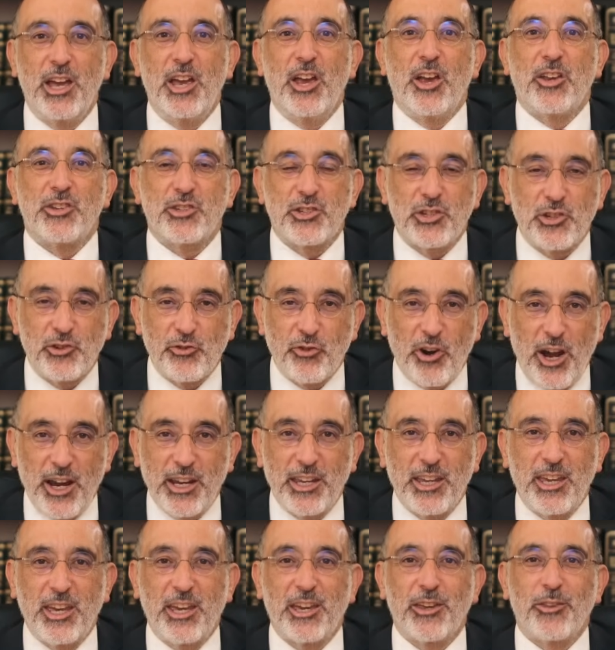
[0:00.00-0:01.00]

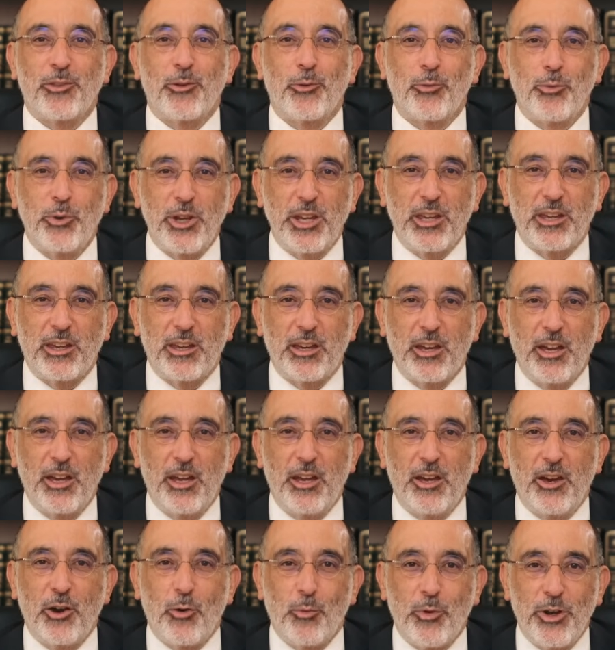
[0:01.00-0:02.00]
striking the weak
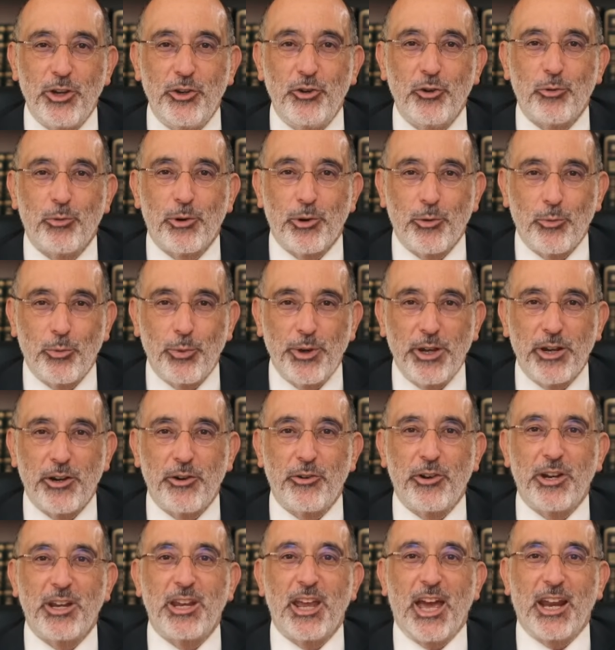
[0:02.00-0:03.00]
when you were
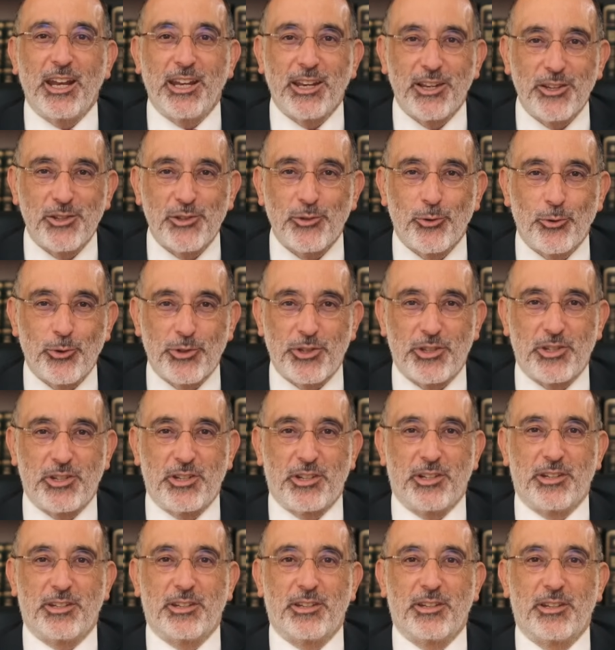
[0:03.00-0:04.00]
weary and
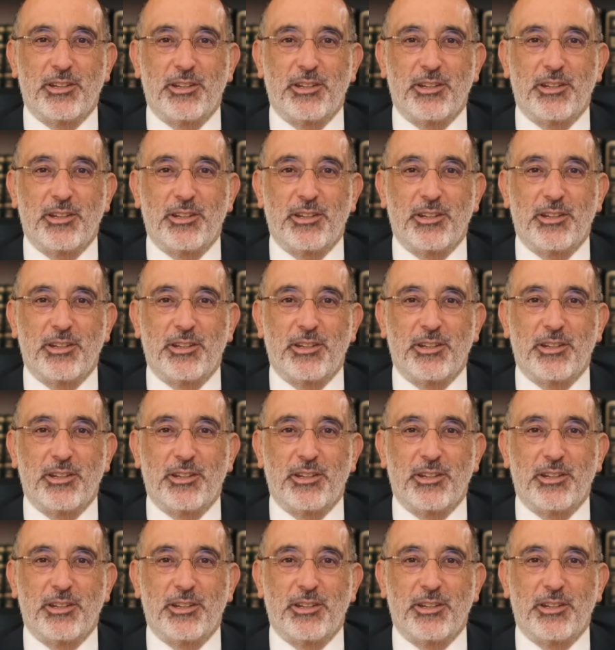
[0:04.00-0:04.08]
exhausted.